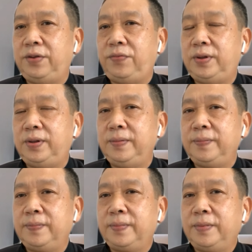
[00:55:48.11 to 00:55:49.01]
area.
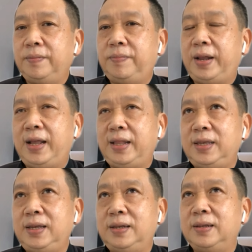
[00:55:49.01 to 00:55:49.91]
But I
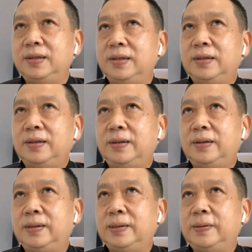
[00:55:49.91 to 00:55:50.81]
think,
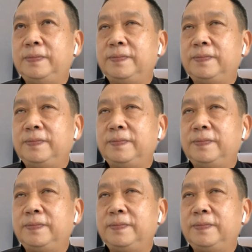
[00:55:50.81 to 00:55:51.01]
uh,